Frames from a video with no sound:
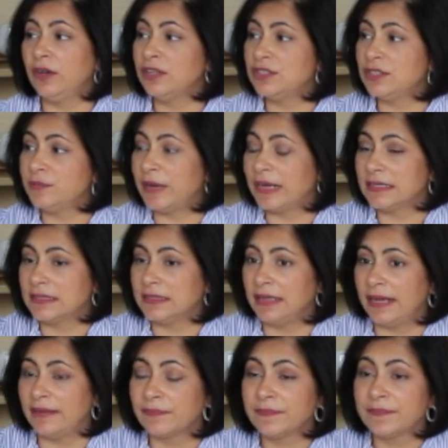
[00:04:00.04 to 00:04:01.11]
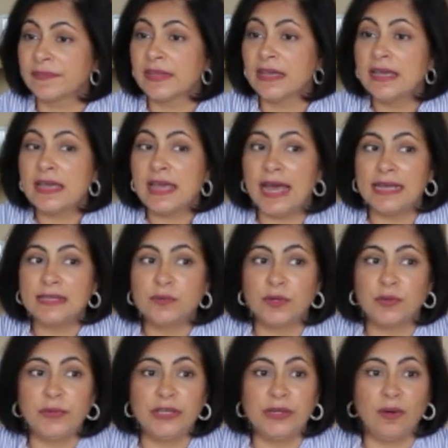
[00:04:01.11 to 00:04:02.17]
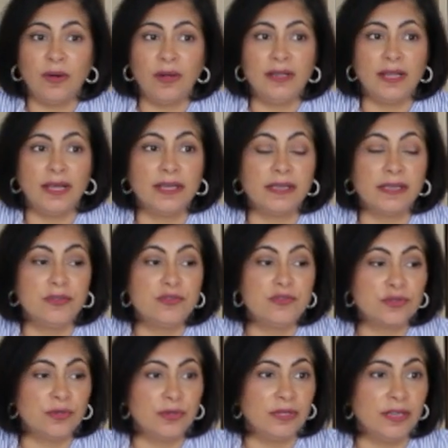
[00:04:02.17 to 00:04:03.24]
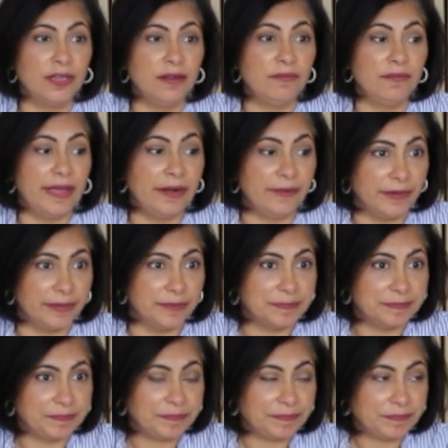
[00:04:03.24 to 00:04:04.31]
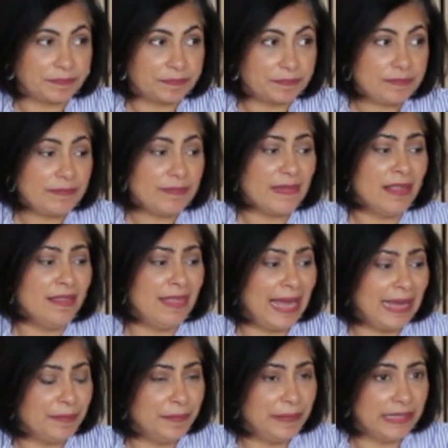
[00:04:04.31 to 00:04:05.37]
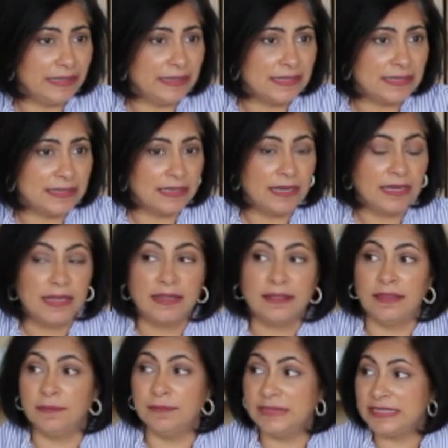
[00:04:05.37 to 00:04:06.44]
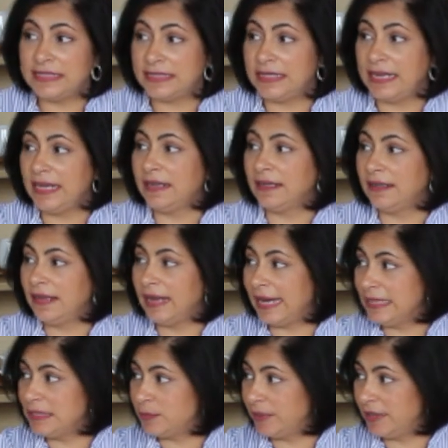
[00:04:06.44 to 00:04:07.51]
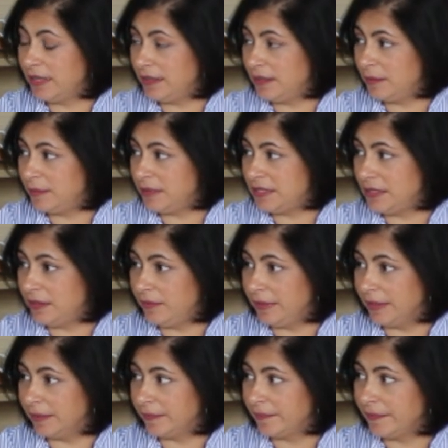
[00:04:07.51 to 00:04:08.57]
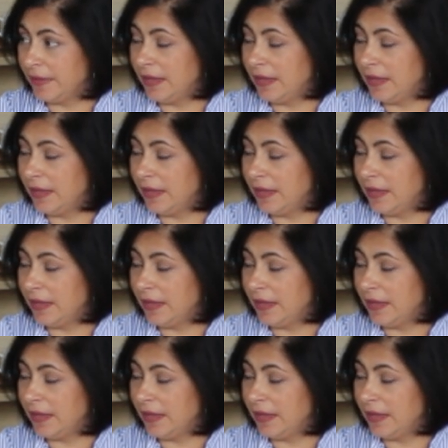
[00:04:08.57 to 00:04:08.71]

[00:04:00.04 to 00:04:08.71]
not just practical life, has what we call a control of error. That means the mistake lies within the material.